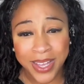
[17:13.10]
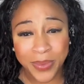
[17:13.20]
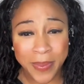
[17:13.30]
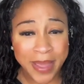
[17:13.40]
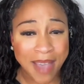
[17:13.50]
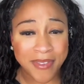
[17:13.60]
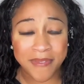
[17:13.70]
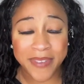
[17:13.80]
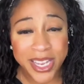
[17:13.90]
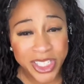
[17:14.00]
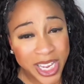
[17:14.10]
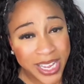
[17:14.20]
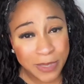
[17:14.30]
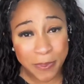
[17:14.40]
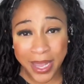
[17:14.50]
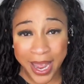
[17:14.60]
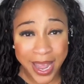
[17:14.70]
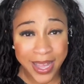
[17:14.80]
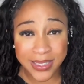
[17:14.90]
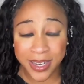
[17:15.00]
We be having visions,
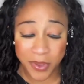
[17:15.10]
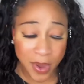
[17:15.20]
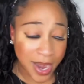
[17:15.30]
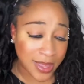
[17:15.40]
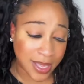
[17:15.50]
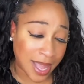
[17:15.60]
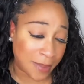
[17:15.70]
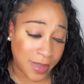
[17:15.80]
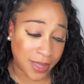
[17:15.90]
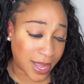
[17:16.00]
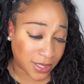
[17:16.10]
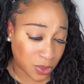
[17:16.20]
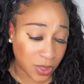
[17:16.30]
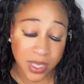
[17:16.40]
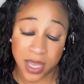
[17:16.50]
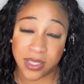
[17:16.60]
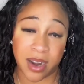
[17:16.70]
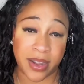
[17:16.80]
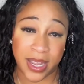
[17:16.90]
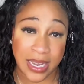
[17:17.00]
plans. And if you anything like me, like soon as I
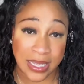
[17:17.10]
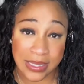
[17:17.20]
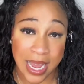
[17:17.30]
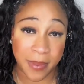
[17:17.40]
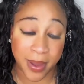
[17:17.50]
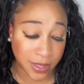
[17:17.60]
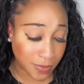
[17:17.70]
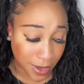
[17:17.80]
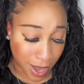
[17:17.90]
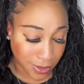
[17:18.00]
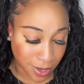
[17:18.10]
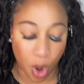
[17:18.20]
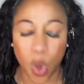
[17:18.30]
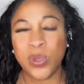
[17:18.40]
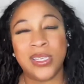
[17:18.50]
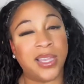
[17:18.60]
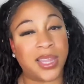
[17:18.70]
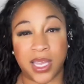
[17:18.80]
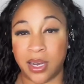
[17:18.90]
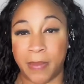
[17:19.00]
start getting excited about something, I start OD
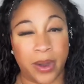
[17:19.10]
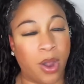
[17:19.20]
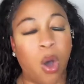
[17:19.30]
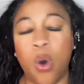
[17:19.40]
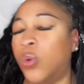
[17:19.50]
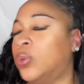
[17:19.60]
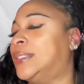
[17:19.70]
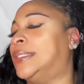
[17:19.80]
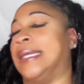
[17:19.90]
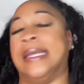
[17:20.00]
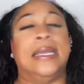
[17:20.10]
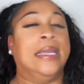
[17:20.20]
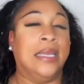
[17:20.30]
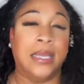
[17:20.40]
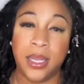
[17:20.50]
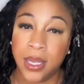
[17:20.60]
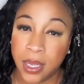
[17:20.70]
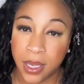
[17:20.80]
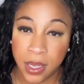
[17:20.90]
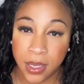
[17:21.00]
thinking about it. OD.
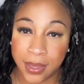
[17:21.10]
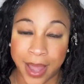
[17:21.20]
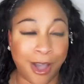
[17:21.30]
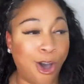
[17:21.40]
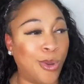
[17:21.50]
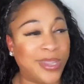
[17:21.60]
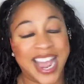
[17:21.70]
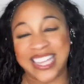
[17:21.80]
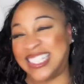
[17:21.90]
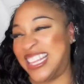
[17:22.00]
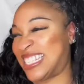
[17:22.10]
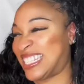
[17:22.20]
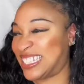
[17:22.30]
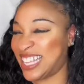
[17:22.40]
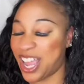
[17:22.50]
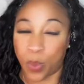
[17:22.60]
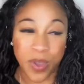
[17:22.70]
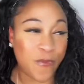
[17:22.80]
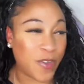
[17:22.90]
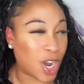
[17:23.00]
Like, oh, yes, this is it. We
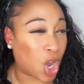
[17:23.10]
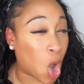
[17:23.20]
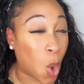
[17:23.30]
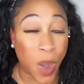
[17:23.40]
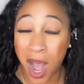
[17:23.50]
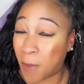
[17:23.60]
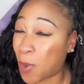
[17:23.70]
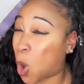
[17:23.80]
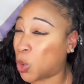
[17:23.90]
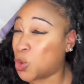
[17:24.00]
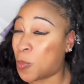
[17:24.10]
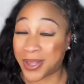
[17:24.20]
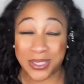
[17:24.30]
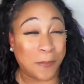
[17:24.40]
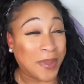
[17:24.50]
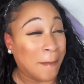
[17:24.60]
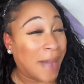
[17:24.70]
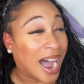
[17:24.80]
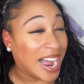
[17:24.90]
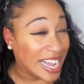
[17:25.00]
finna go up. Oh, you about to be
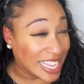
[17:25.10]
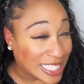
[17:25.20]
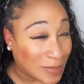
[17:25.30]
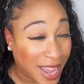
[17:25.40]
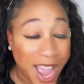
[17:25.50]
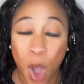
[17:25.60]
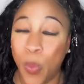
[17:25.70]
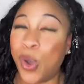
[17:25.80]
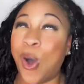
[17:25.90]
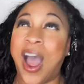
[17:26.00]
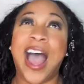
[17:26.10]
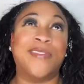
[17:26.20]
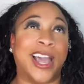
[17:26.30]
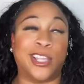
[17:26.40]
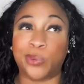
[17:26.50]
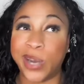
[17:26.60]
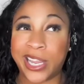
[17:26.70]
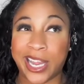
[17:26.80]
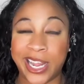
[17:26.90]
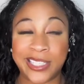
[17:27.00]
my husband. We're going to have like 3
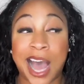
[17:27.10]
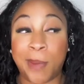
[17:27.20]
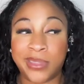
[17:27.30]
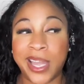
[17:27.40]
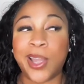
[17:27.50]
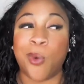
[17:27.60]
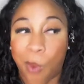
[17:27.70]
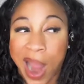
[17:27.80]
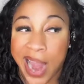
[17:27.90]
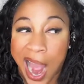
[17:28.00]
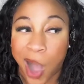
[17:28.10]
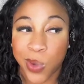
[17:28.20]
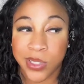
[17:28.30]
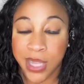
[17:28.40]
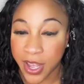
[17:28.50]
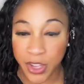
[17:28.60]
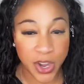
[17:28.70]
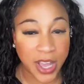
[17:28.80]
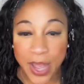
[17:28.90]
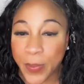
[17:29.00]
kids. I'm thinking White House.
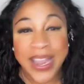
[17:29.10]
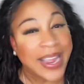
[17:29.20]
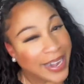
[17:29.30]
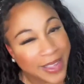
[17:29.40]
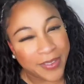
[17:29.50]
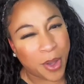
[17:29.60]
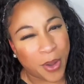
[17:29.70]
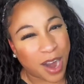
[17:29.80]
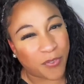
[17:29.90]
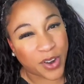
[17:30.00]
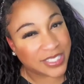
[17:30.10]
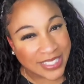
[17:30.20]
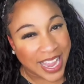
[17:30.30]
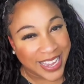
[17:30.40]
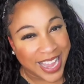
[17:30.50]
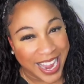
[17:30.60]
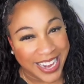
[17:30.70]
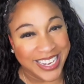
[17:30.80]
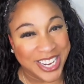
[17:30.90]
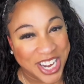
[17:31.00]
Like we didn't even go on our first date yet,
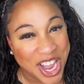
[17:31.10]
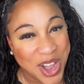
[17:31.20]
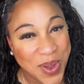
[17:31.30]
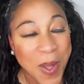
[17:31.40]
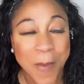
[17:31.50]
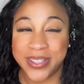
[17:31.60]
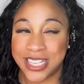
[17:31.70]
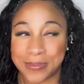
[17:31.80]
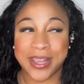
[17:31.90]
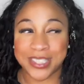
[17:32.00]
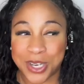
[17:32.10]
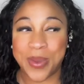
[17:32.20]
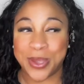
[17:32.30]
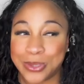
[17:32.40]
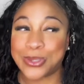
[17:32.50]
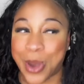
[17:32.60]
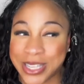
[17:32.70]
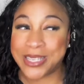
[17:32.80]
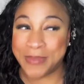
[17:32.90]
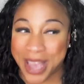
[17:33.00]
But just because of the way you
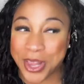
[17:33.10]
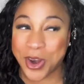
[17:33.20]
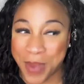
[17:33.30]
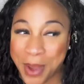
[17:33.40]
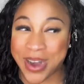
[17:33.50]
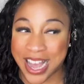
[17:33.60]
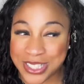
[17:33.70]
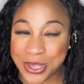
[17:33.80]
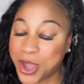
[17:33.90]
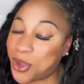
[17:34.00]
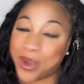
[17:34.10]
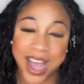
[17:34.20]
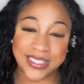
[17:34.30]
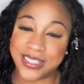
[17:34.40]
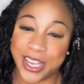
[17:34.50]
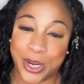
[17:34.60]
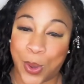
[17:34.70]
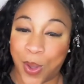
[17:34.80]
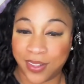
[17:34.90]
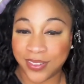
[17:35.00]
talked to me a little bit when I saw you, I see it
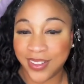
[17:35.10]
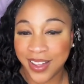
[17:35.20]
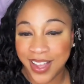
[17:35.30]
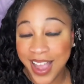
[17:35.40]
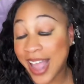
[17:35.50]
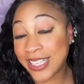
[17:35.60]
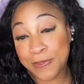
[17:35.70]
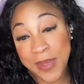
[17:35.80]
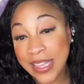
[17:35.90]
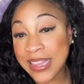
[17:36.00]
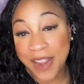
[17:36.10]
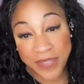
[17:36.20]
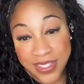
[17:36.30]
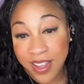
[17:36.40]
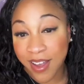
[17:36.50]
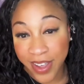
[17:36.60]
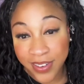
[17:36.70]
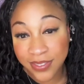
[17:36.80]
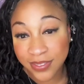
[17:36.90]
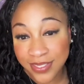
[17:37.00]
all. And speaking life is
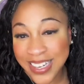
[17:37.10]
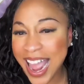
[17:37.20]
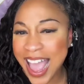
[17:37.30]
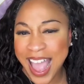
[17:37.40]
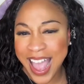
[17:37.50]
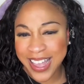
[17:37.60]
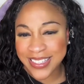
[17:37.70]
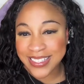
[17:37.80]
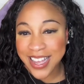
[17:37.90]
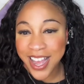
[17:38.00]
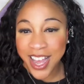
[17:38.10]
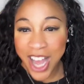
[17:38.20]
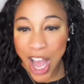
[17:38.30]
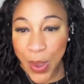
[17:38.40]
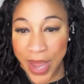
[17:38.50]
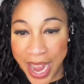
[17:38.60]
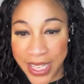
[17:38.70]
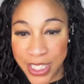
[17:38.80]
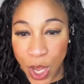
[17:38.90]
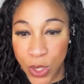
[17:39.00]
good. Yes. Okay,
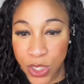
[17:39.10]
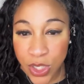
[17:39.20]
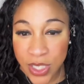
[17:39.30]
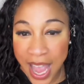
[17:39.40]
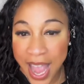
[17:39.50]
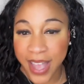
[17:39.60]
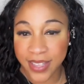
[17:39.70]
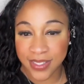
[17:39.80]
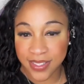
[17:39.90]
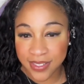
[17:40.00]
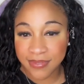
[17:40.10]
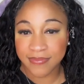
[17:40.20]
so yes.